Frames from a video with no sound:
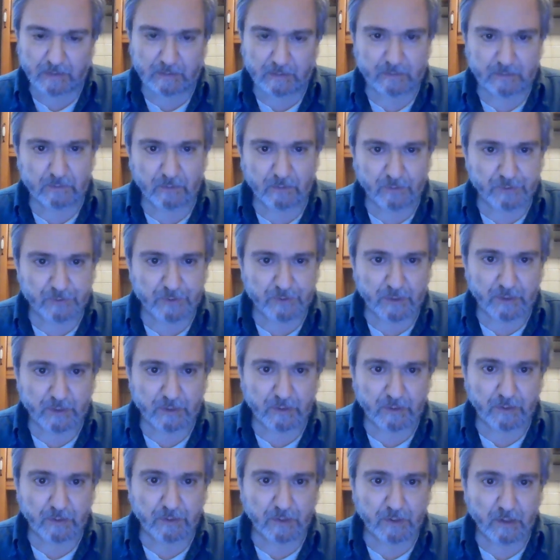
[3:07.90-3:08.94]
it's all
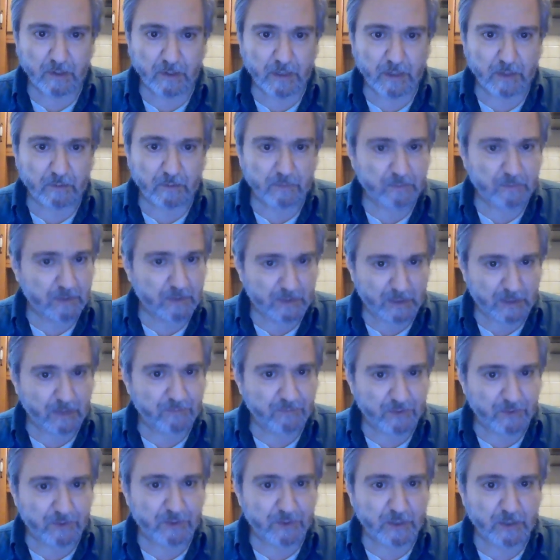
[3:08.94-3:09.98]
starting to thaw out, as
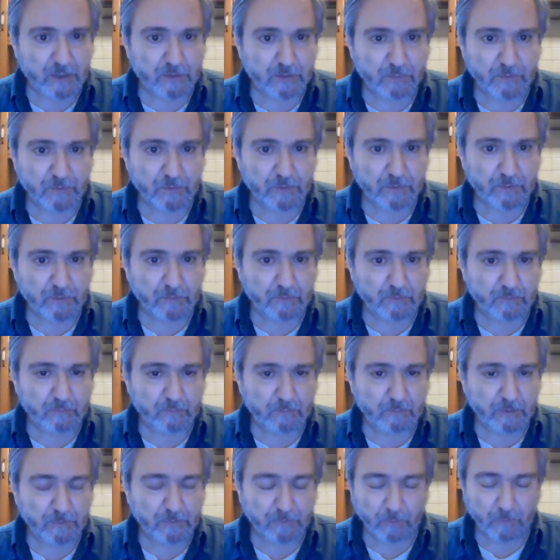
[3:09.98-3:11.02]
I've discussed with you
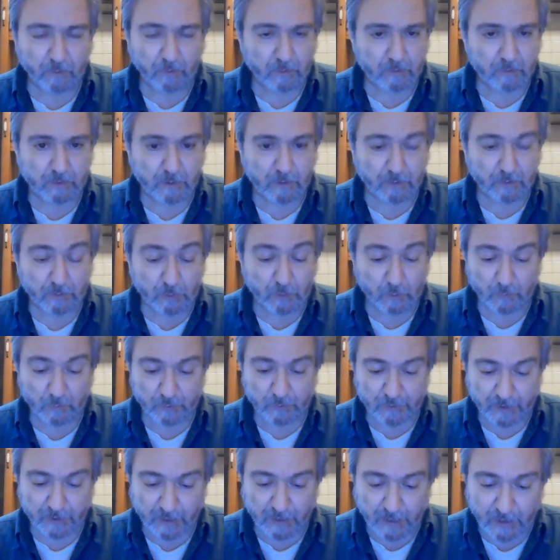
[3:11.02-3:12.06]
before on
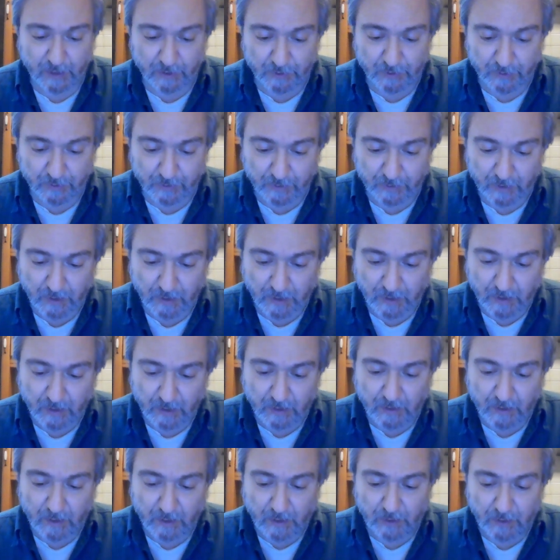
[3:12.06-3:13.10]
numerous occasions.
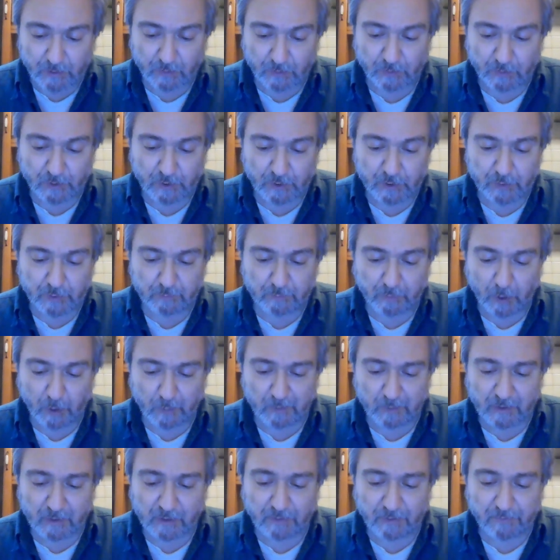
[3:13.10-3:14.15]
So these
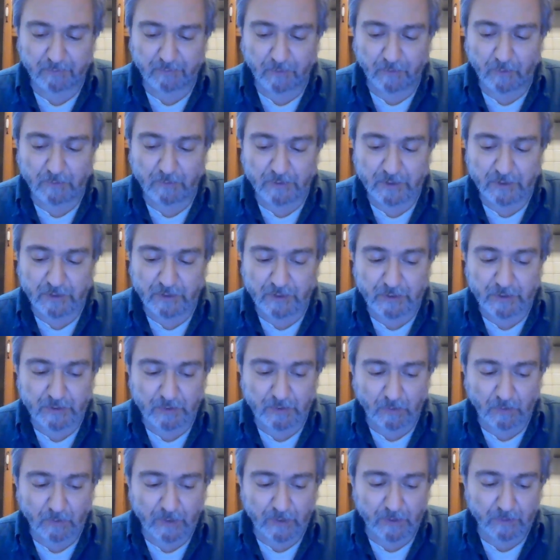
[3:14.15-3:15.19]
permanently frozen
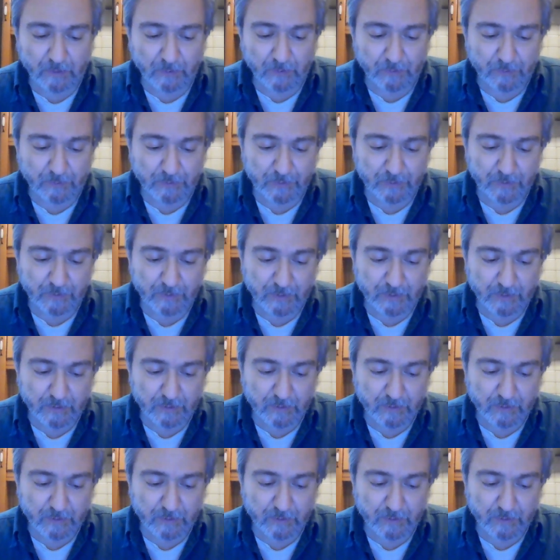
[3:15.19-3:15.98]
soils